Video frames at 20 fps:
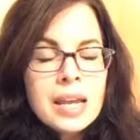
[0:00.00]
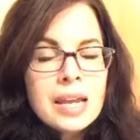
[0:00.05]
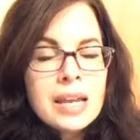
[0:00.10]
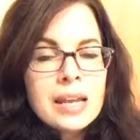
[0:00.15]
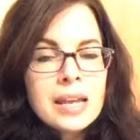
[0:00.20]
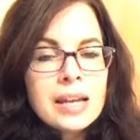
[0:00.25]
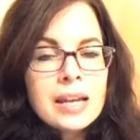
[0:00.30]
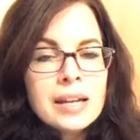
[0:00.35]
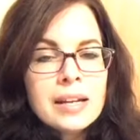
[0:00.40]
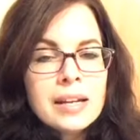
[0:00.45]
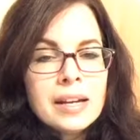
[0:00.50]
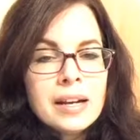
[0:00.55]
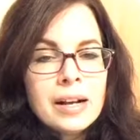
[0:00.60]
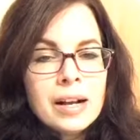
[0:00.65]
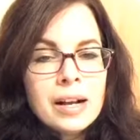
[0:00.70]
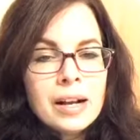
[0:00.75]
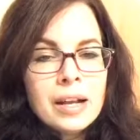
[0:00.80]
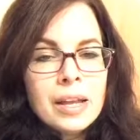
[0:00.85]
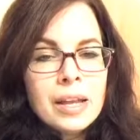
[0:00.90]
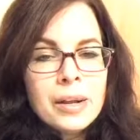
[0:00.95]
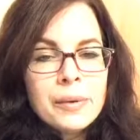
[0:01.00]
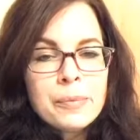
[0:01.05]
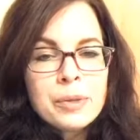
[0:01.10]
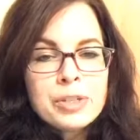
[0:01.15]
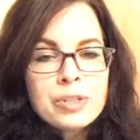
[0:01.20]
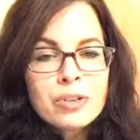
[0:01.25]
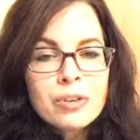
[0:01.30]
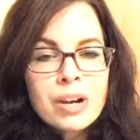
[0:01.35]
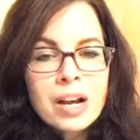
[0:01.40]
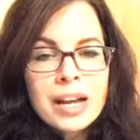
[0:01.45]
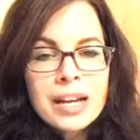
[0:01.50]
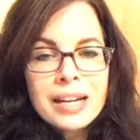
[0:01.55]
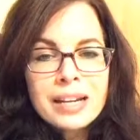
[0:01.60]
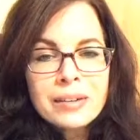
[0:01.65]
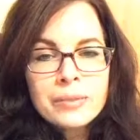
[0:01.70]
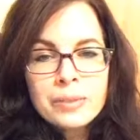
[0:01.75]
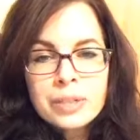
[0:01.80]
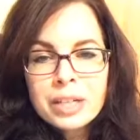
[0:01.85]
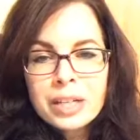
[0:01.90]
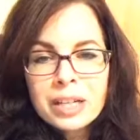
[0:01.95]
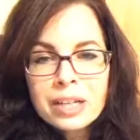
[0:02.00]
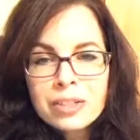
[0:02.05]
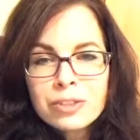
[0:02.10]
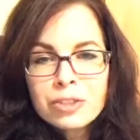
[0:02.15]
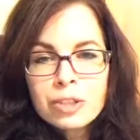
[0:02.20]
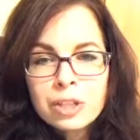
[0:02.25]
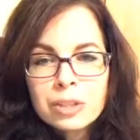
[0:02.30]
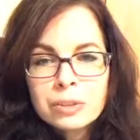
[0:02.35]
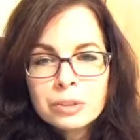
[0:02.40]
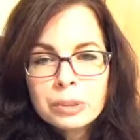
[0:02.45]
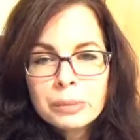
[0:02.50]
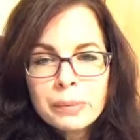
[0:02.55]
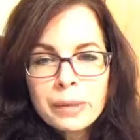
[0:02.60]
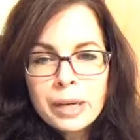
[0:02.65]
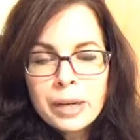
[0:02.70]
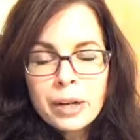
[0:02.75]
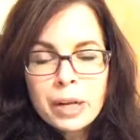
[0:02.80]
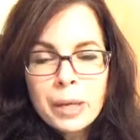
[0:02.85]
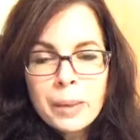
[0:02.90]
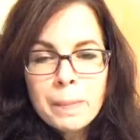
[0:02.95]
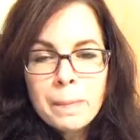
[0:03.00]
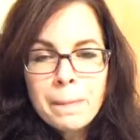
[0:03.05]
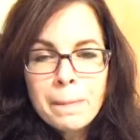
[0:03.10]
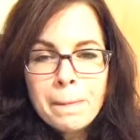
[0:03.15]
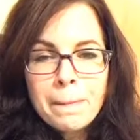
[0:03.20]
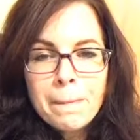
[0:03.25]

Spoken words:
And we tried it, and we kind of chuckled about it.